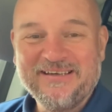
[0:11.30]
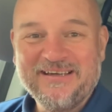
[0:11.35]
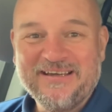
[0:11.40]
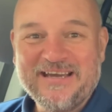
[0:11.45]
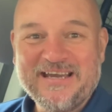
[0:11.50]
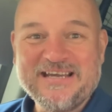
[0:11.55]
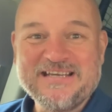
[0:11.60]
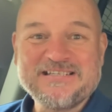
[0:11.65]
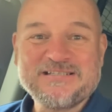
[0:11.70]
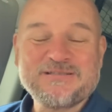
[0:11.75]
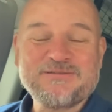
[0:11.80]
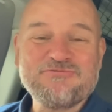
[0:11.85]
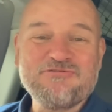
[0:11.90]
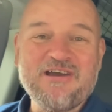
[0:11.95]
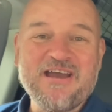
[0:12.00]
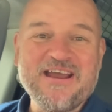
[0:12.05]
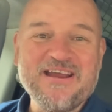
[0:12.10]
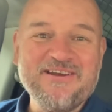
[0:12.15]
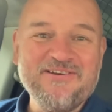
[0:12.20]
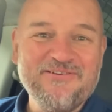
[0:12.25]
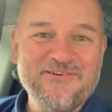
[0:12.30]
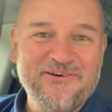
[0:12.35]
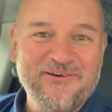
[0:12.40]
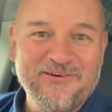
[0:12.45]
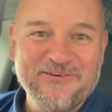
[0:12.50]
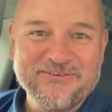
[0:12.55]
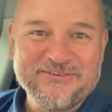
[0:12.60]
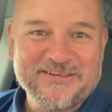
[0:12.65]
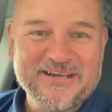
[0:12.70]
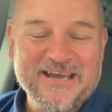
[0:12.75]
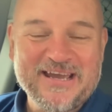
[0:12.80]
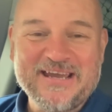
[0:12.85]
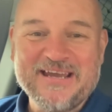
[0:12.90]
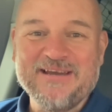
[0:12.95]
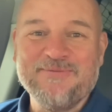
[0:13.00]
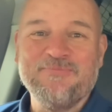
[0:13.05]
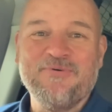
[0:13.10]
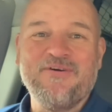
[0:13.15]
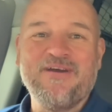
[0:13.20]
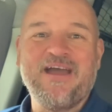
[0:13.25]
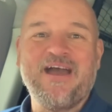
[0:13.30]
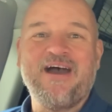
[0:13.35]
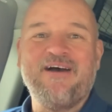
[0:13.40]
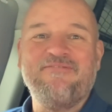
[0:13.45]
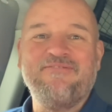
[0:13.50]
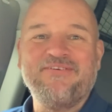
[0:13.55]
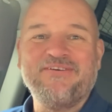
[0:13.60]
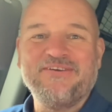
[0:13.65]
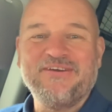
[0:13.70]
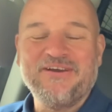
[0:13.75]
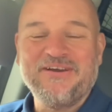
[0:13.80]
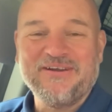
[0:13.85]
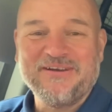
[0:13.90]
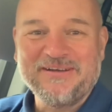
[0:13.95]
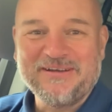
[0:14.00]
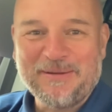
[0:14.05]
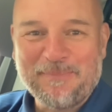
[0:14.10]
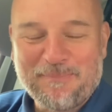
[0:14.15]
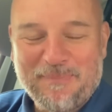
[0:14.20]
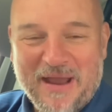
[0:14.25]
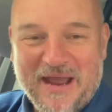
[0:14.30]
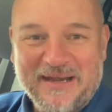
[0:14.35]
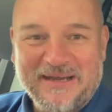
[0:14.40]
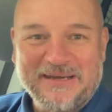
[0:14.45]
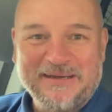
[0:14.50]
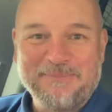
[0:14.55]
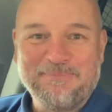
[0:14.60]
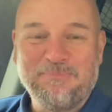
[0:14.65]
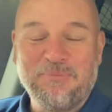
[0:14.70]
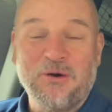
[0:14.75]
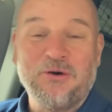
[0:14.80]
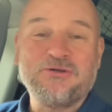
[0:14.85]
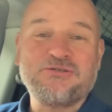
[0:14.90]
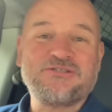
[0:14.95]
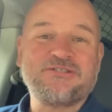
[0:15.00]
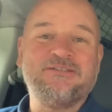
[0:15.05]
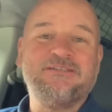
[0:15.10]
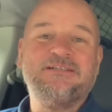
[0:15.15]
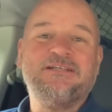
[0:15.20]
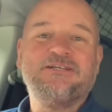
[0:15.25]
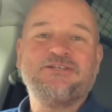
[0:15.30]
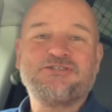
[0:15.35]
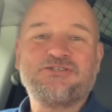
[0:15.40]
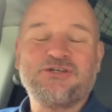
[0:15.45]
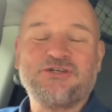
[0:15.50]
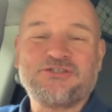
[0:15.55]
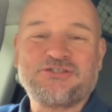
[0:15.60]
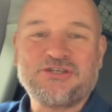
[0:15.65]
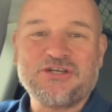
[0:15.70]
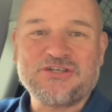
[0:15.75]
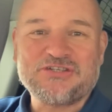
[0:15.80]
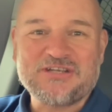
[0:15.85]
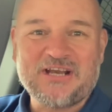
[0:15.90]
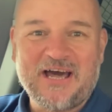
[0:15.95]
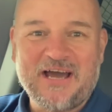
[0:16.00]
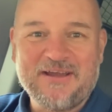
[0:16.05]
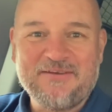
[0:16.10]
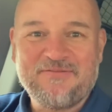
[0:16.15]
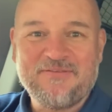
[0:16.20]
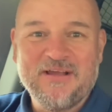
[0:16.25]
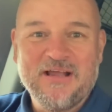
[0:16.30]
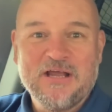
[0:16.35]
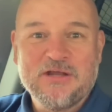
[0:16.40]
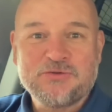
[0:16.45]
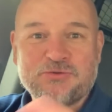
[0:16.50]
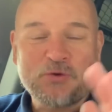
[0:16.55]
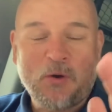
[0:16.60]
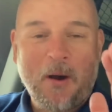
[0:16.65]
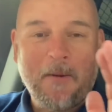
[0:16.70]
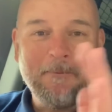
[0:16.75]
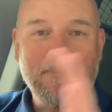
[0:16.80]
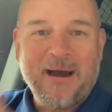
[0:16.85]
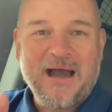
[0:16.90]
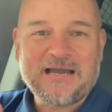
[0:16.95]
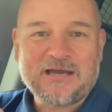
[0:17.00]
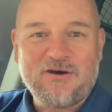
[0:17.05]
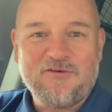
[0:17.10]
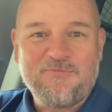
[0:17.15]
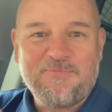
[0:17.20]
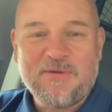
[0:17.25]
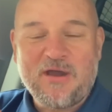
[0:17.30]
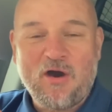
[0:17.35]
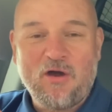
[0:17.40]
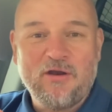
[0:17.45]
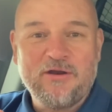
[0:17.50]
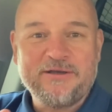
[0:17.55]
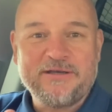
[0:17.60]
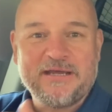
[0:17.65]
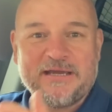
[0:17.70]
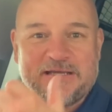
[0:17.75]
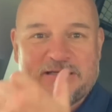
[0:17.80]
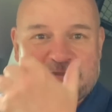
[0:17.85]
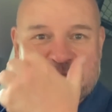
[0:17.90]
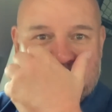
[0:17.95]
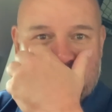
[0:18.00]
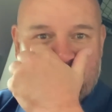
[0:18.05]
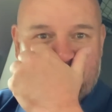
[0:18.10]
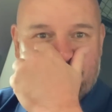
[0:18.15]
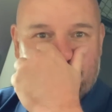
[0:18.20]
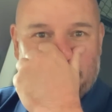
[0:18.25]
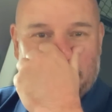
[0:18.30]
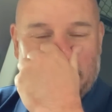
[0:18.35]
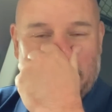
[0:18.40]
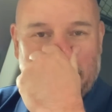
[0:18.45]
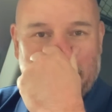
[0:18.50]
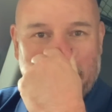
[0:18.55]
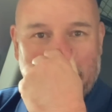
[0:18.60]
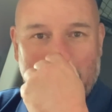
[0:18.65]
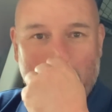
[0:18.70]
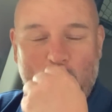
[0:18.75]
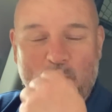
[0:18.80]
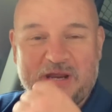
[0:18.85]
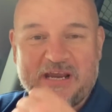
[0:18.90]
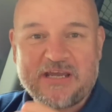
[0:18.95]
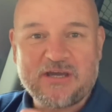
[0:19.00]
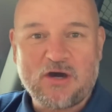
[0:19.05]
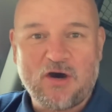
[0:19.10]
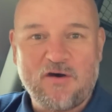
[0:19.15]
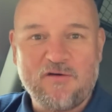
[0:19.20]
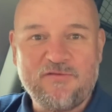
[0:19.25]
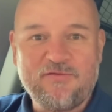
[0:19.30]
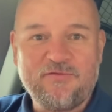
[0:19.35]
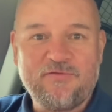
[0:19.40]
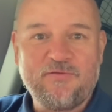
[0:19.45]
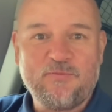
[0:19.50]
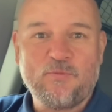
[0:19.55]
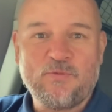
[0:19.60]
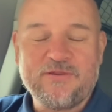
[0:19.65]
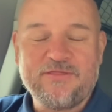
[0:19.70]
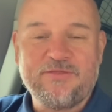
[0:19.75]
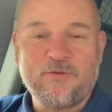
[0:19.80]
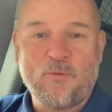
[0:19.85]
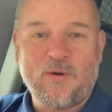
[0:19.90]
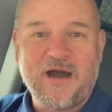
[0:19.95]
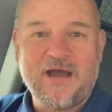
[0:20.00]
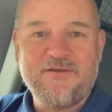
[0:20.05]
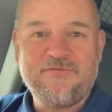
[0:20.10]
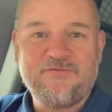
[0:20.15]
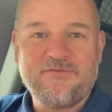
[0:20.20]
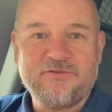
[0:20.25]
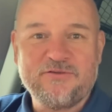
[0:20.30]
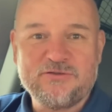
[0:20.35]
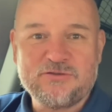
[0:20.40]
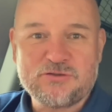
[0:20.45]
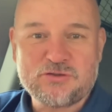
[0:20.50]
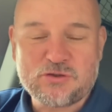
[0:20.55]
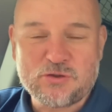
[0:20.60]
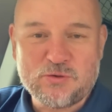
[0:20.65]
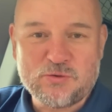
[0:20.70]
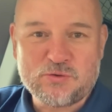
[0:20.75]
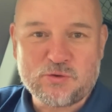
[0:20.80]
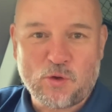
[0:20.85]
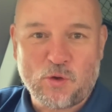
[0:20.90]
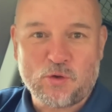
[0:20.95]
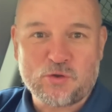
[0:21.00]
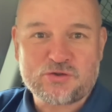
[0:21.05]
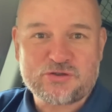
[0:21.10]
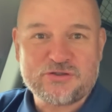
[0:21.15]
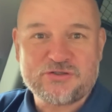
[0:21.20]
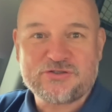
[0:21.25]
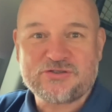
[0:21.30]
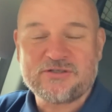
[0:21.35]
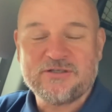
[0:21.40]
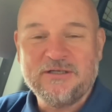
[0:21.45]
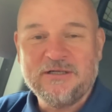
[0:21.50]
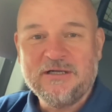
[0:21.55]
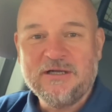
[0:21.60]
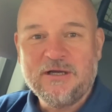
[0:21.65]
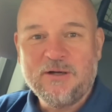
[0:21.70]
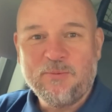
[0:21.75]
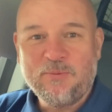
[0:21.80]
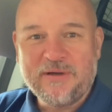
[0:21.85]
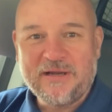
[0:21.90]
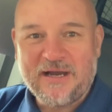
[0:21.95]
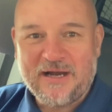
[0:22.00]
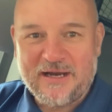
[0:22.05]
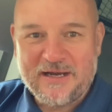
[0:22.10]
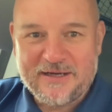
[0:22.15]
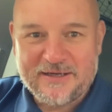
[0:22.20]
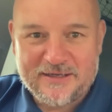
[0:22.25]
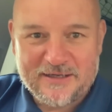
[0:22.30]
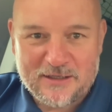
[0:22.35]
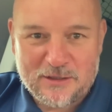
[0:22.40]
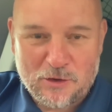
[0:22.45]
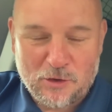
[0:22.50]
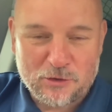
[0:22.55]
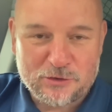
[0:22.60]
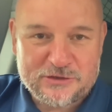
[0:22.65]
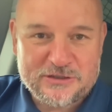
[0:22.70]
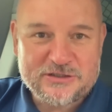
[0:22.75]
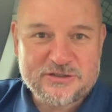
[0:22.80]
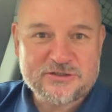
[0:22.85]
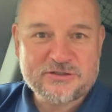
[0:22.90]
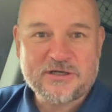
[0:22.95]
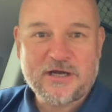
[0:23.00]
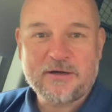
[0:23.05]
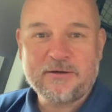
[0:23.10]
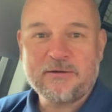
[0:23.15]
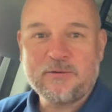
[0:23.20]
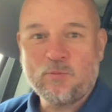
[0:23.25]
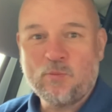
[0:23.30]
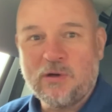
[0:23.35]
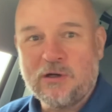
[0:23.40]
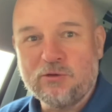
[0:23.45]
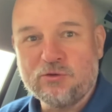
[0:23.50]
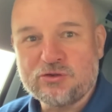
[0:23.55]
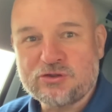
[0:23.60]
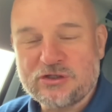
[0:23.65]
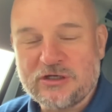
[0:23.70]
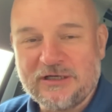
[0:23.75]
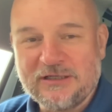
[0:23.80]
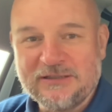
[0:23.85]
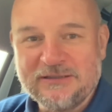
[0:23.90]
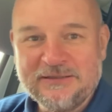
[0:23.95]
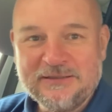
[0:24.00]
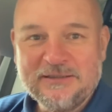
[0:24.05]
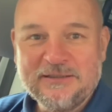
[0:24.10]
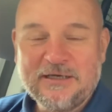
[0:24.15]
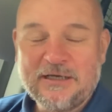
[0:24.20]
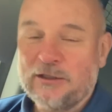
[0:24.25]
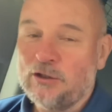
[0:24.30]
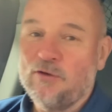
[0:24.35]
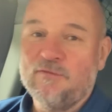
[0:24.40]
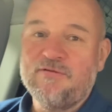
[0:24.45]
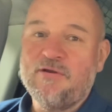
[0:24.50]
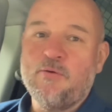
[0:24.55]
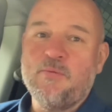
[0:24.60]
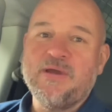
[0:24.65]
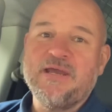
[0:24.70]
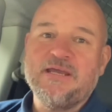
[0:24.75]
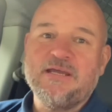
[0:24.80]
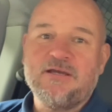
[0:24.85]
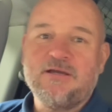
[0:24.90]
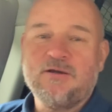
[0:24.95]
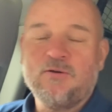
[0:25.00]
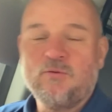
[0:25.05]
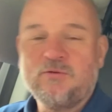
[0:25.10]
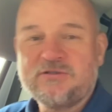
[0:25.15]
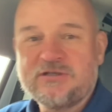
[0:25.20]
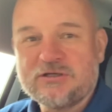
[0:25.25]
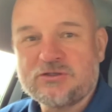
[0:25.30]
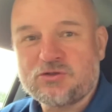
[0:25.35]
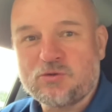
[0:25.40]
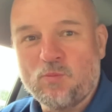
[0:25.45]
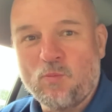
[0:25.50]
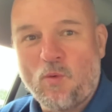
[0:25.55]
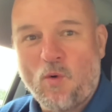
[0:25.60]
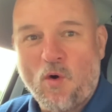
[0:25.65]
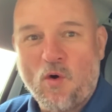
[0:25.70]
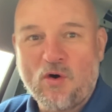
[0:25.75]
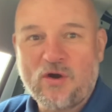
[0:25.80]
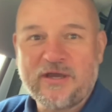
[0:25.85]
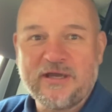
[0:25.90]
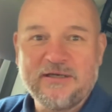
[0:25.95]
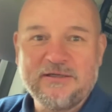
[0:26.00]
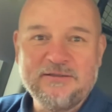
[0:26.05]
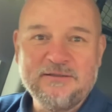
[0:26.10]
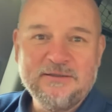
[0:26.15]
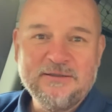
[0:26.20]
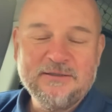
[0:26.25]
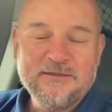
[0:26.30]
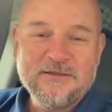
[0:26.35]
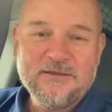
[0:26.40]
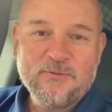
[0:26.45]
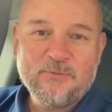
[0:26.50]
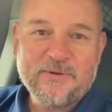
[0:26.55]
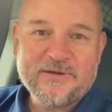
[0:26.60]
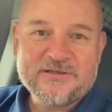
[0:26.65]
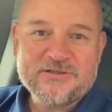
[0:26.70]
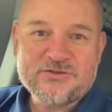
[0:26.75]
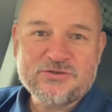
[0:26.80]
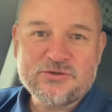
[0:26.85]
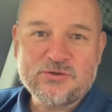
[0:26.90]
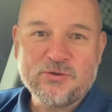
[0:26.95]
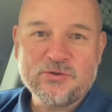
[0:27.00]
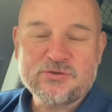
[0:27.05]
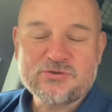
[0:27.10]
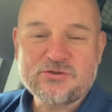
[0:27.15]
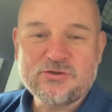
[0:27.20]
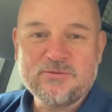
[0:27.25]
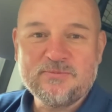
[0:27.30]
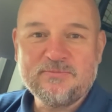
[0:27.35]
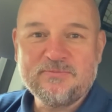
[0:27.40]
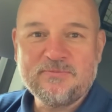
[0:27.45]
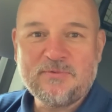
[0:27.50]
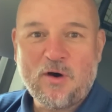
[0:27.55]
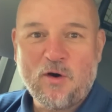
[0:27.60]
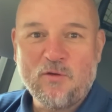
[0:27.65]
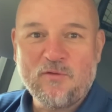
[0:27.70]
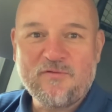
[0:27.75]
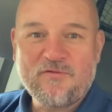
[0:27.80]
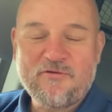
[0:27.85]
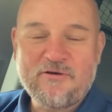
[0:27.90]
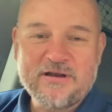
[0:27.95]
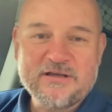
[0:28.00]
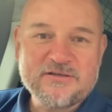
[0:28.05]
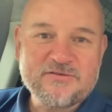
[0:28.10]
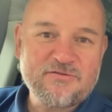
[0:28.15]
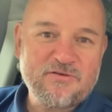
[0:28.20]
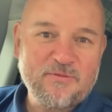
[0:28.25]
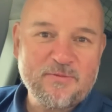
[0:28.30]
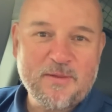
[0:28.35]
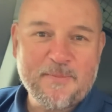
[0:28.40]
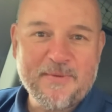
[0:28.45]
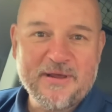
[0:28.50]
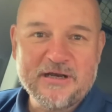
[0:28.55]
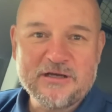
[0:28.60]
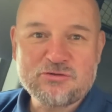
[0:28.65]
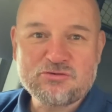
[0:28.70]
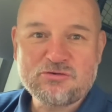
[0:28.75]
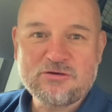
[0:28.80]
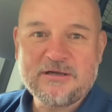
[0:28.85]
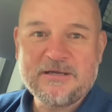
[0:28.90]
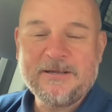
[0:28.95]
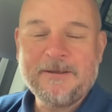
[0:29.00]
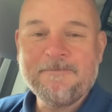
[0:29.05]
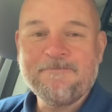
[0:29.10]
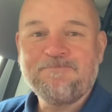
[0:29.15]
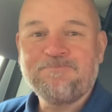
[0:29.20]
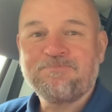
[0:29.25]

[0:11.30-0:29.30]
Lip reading: It's rained all day and we haven't earned a penny, but such is life. So I'm back off my holidays. I had a week off with the wife and 2 daughters. We hired a cottage down in Wiltshire. Had a lovely week, did some walking, went and saw some old friends from the military.